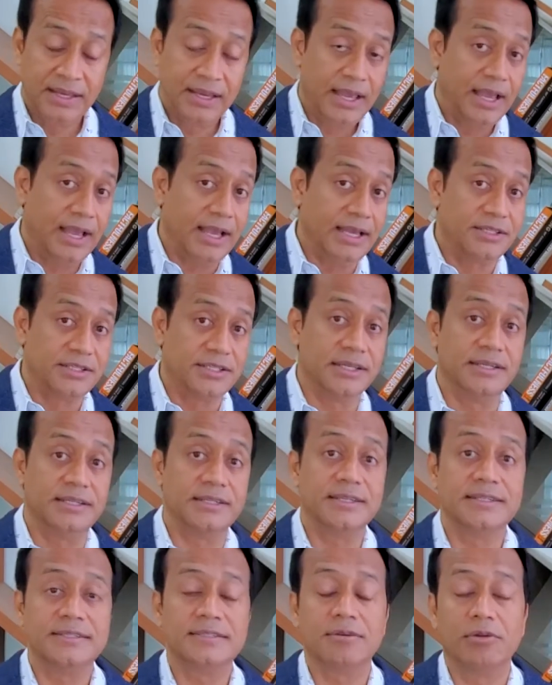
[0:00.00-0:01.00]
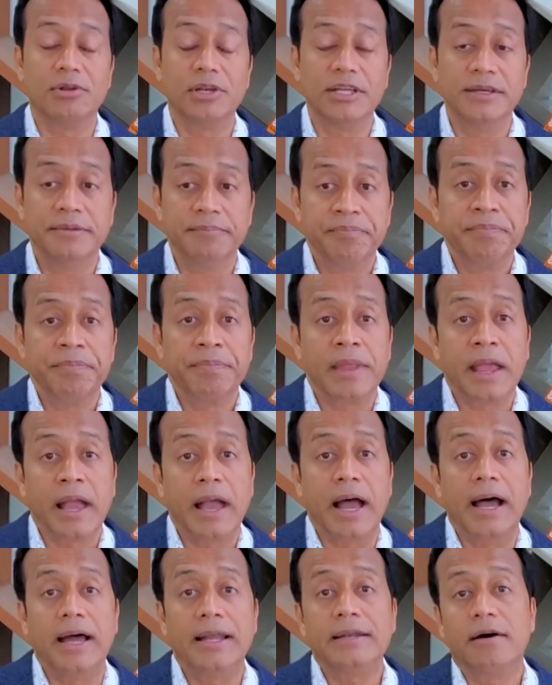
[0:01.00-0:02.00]
8-10 years only.
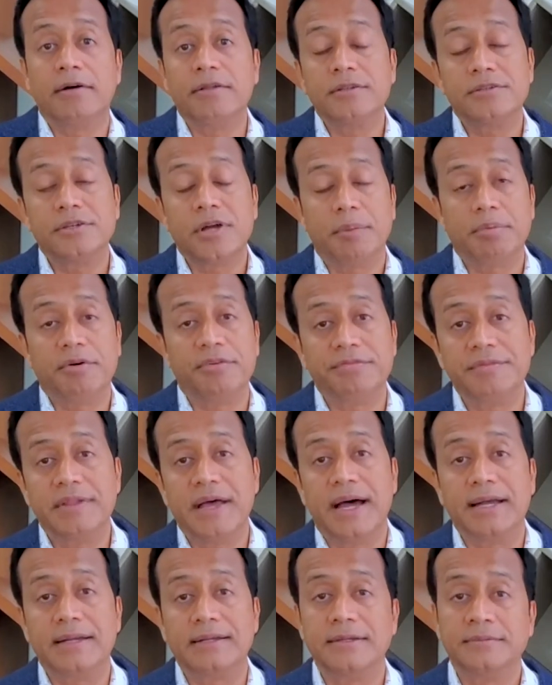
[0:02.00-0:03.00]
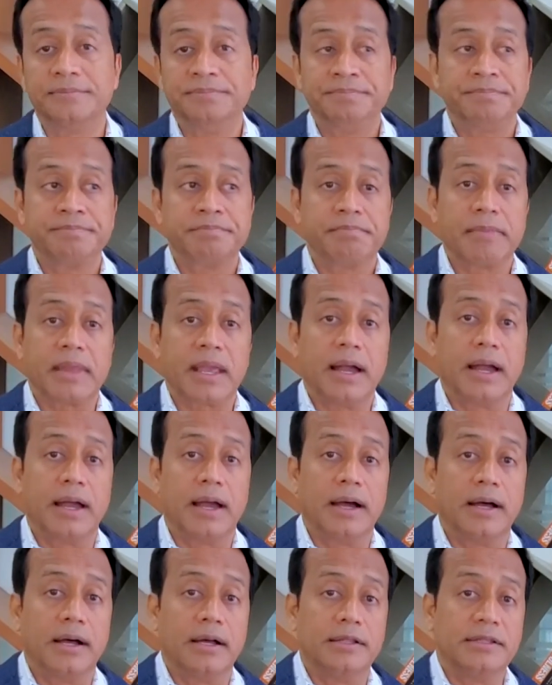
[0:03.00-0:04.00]
And on top of that,
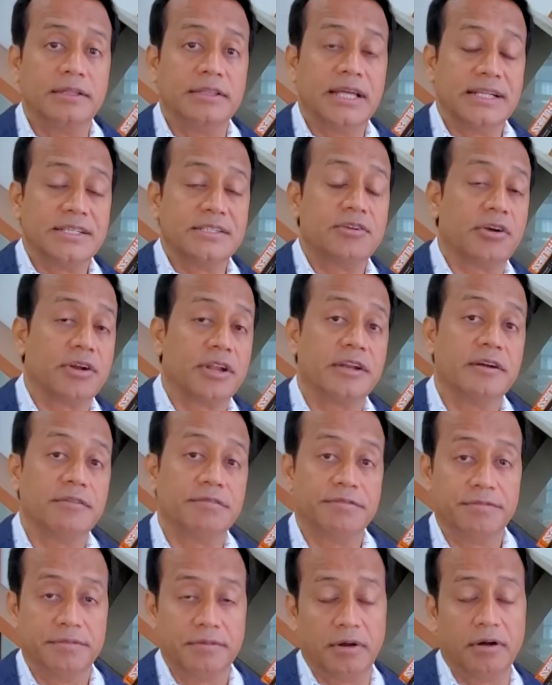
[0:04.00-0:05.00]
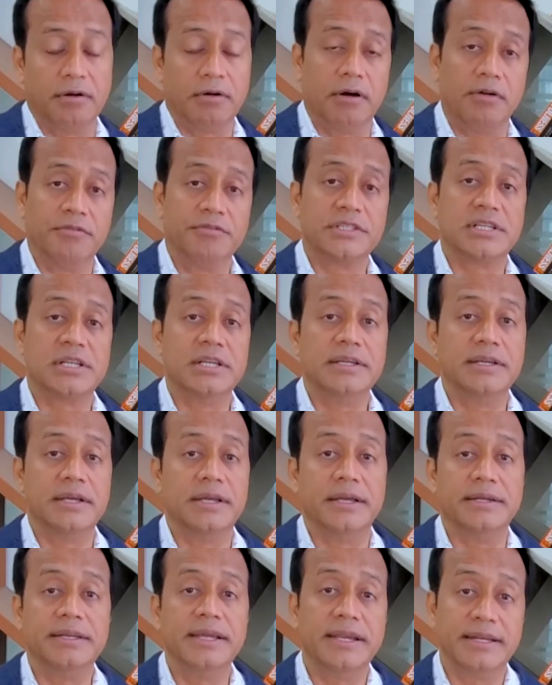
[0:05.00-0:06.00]
there's not enough obviously
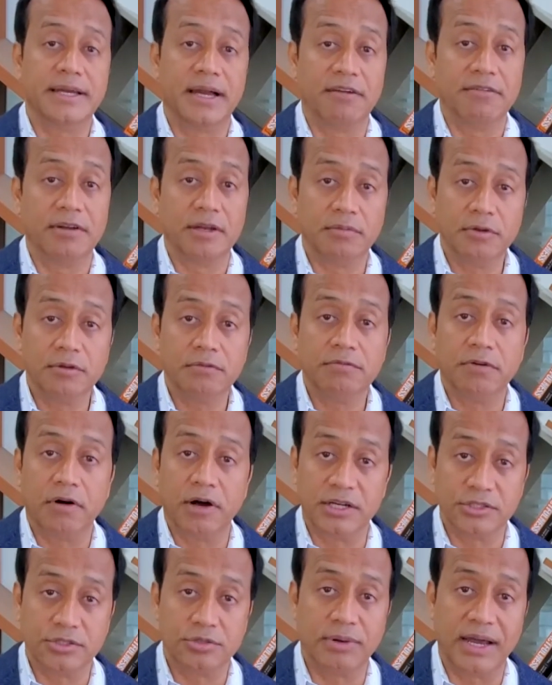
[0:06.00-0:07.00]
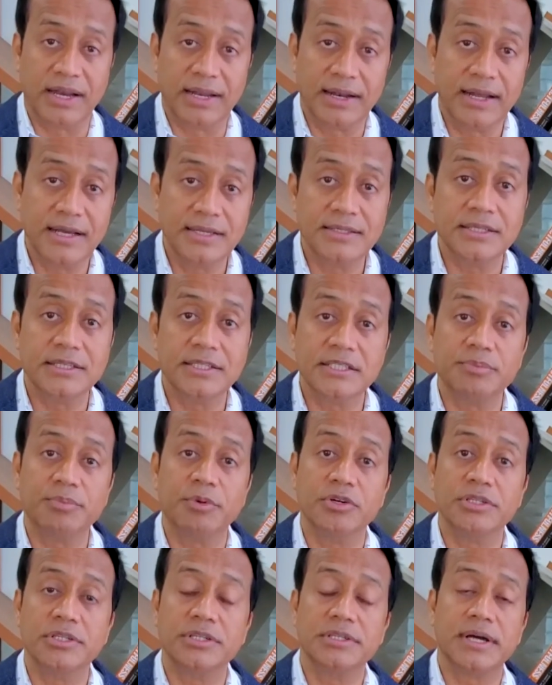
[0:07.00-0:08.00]
data available for us to analyze at this
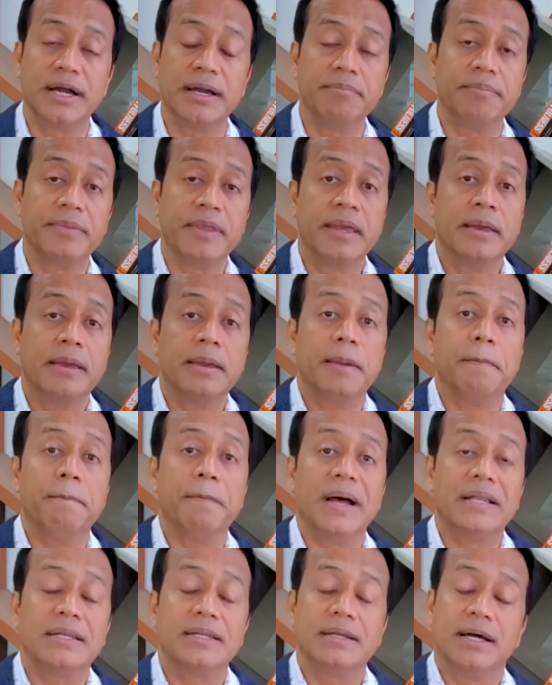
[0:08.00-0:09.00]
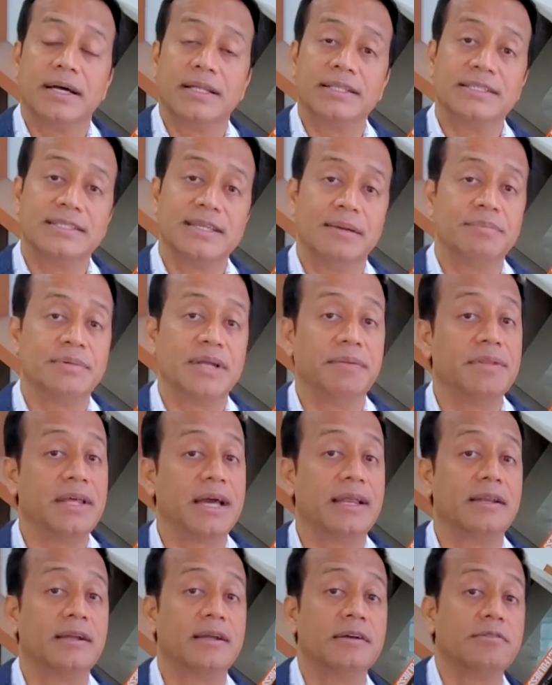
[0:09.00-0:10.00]
point in time, but at the same time
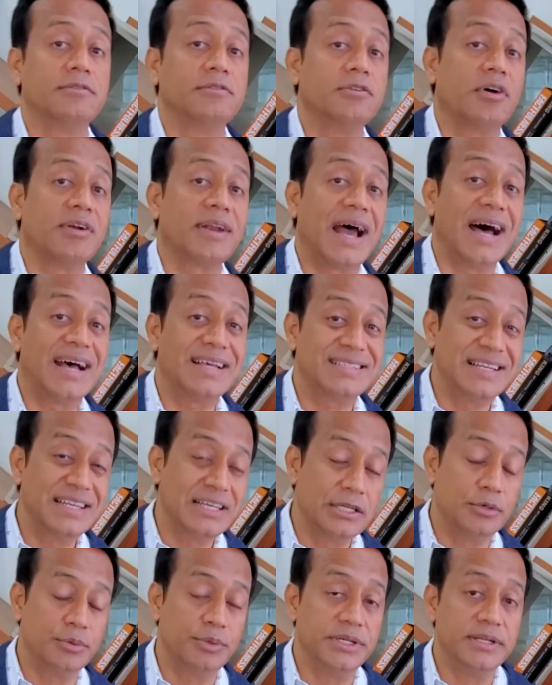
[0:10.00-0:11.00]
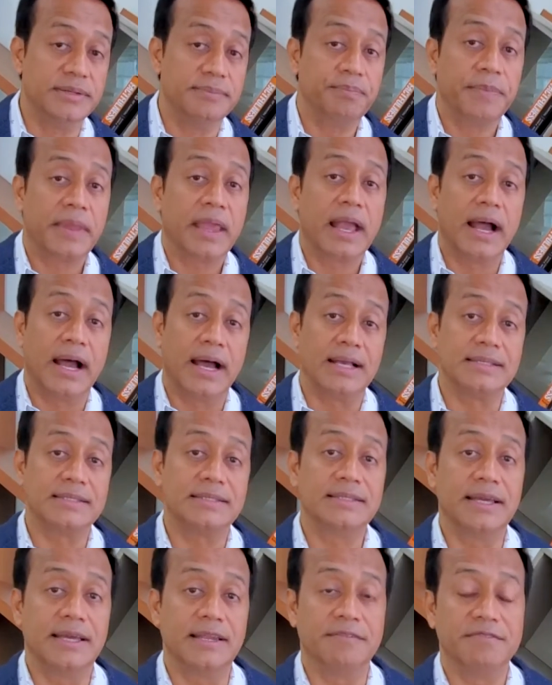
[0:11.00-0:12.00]
they're not as liquid
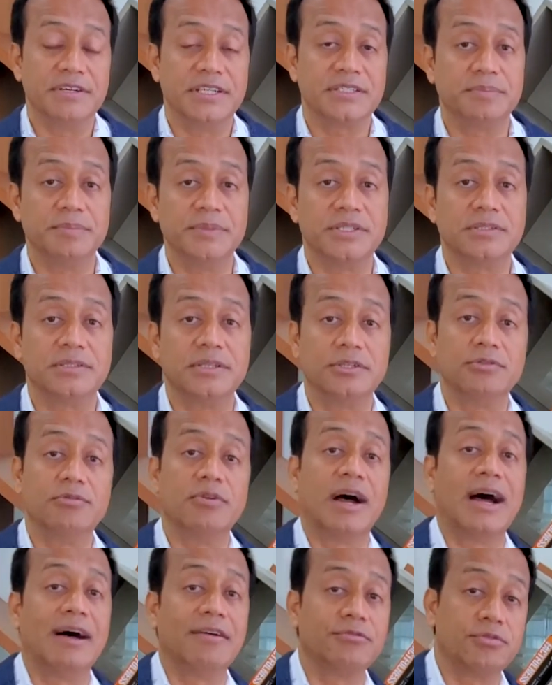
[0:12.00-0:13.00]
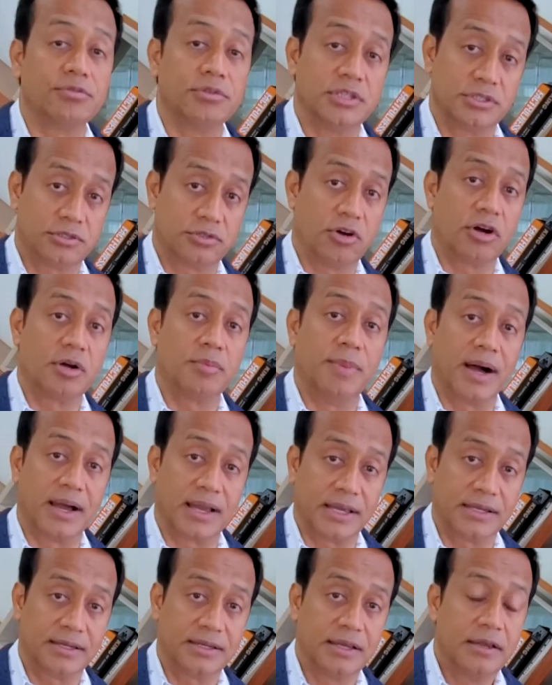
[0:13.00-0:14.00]
as the investments that you have through the stock
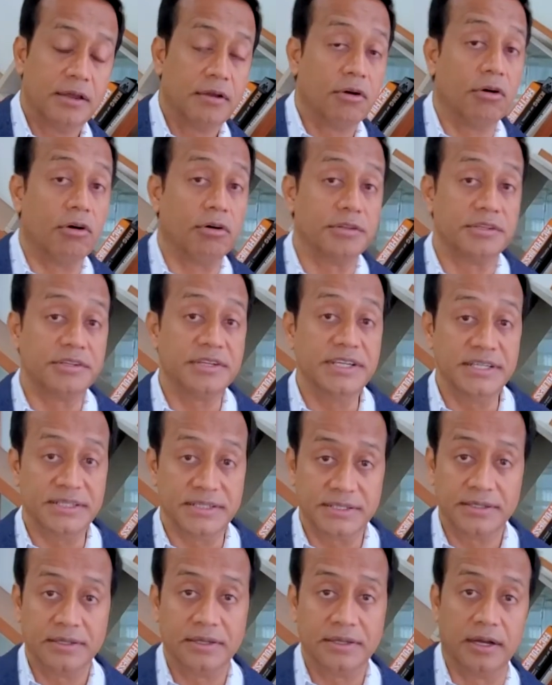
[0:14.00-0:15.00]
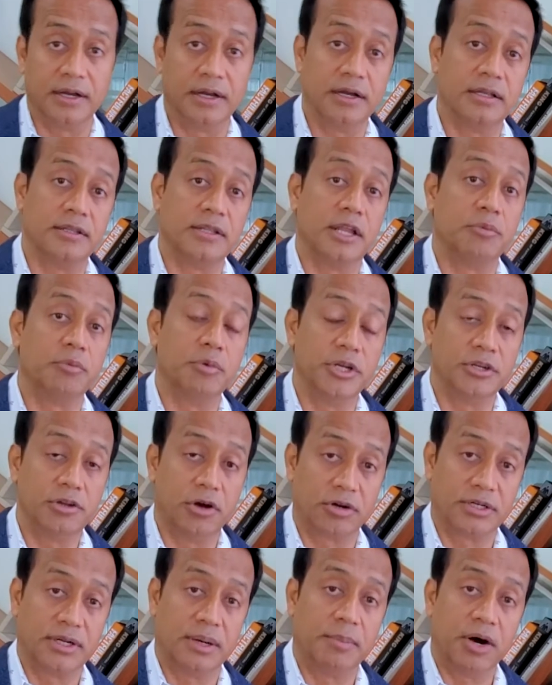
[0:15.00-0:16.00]
market or the REITs that we
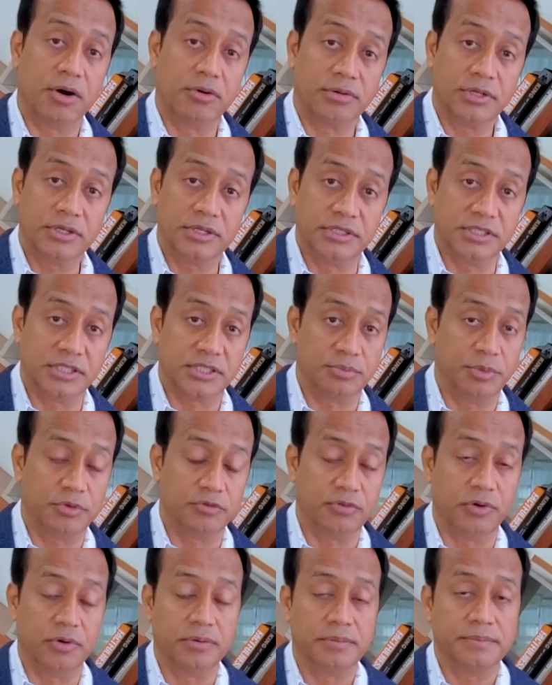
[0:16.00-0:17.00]
talked about just before.